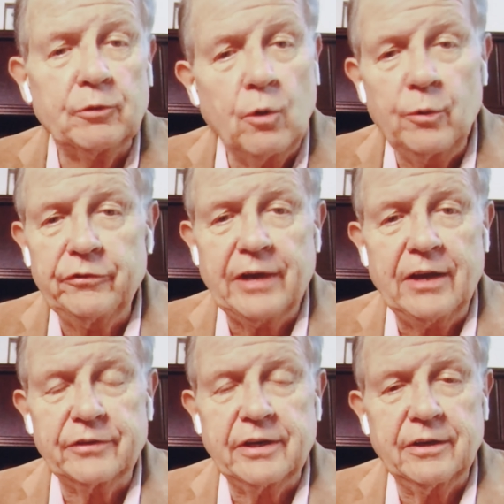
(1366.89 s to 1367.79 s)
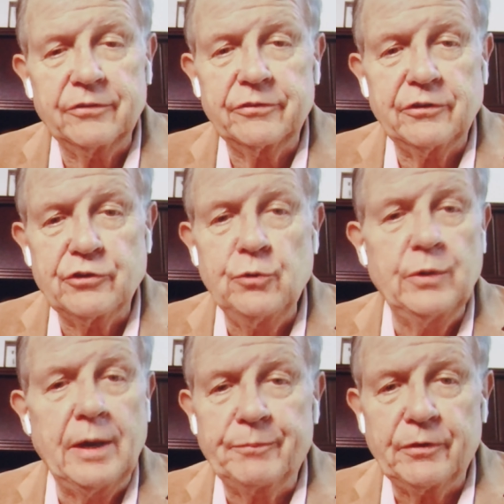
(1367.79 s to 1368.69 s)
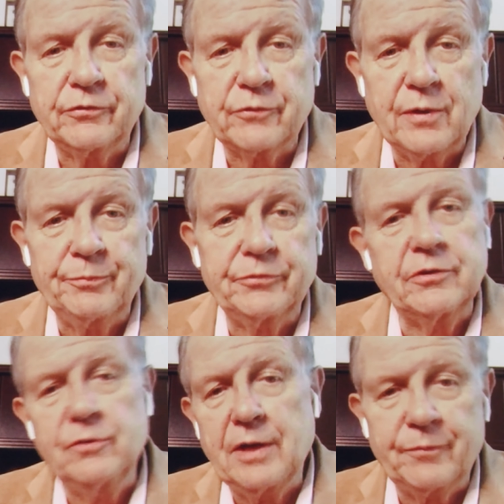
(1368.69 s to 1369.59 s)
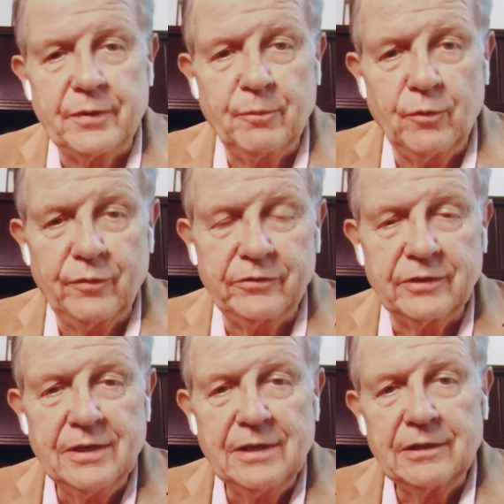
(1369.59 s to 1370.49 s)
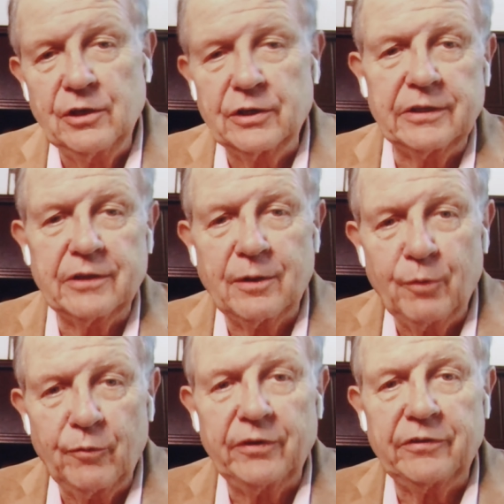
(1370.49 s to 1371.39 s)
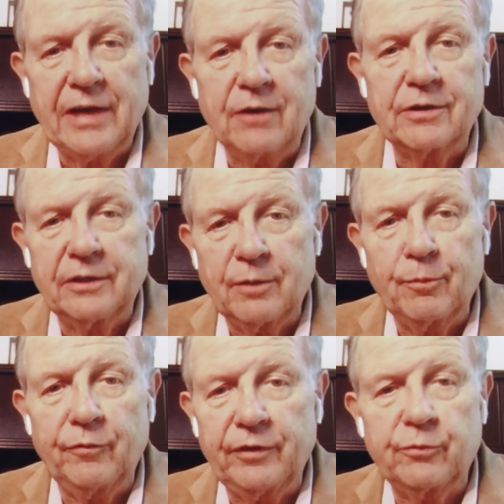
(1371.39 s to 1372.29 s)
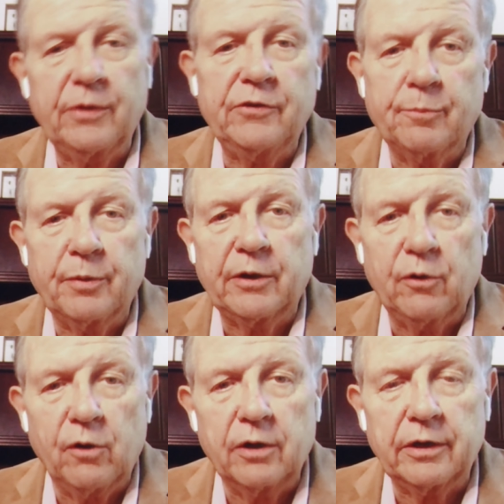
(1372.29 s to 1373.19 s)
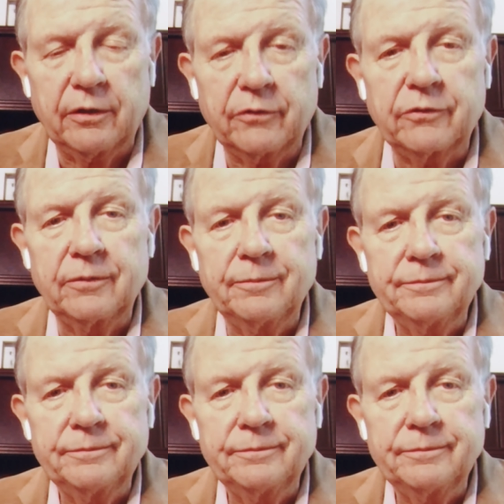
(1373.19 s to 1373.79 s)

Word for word: So people are always asking us to tune up their scripts, tune up their movies, look at their movies. How can their movies reach a bigger audience?